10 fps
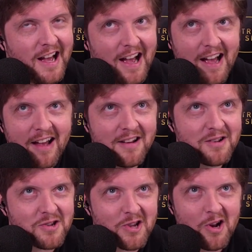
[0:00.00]

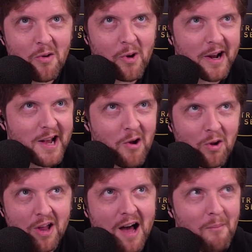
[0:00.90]
And, you know, we're going to hear
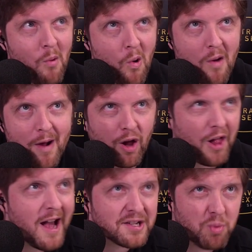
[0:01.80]
a lot more about
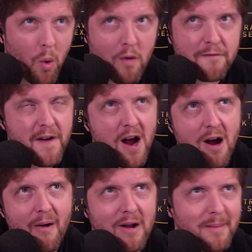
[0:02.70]
class
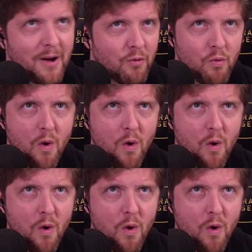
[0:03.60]
warfare and about